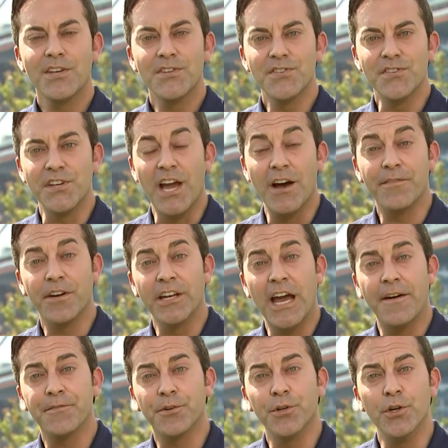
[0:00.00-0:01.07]
Sialfa, good
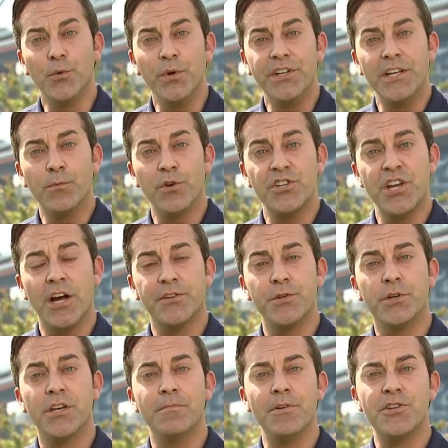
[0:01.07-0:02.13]
afternoon. We did reach out
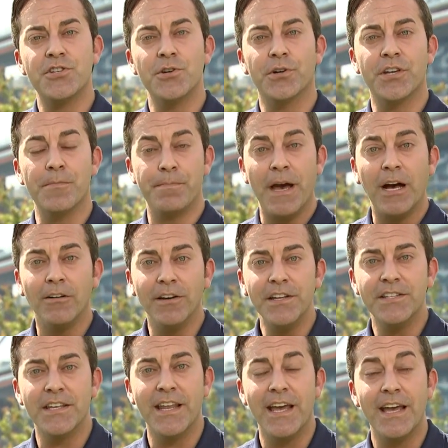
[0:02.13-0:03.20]
to Commissioner
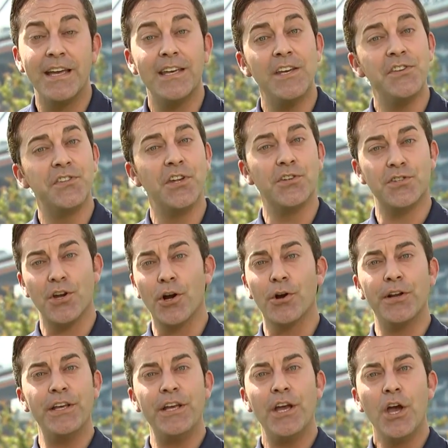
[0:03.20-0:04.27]
Capelli today. He's an
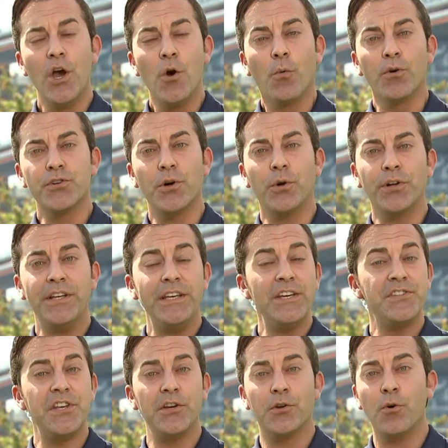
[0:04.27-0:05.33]
attorney. We're told he
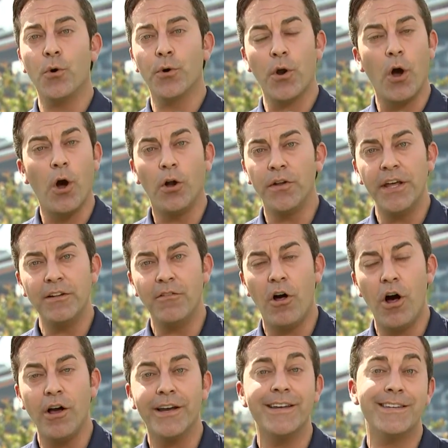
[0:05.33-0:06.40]
is in court all day
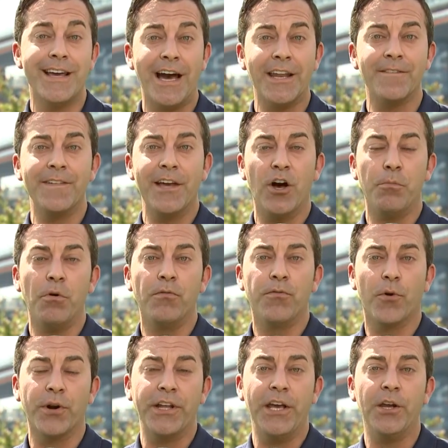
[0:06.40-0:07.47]
long and not available
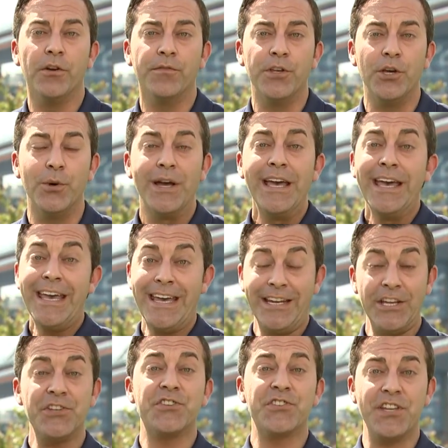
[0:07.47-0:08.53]
for an interview.
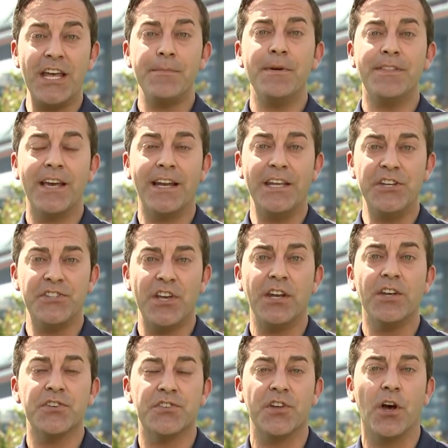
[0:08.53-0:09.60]
In a statement that he
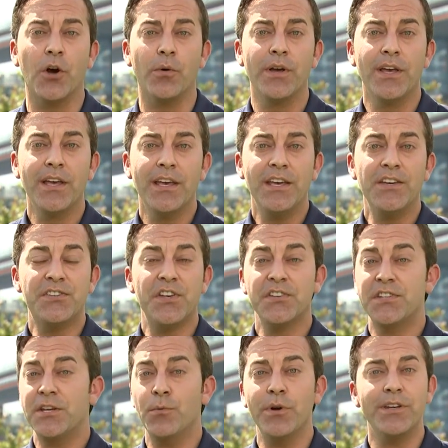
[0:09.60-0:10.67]
sent us, though, he
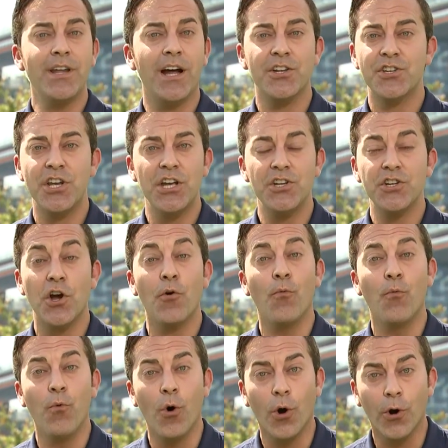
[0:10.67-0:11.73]
says he would not change a
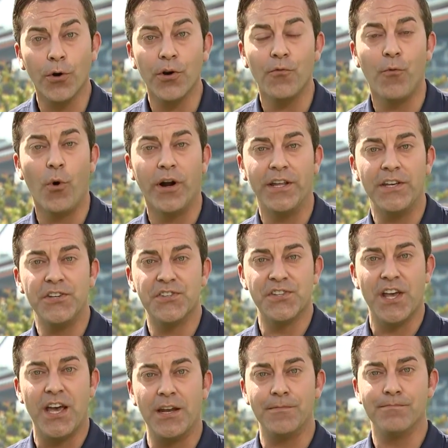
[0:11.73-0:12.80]
word of what he
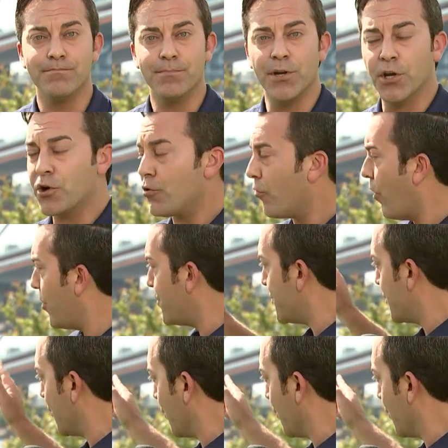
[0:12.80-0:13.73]
said. But across the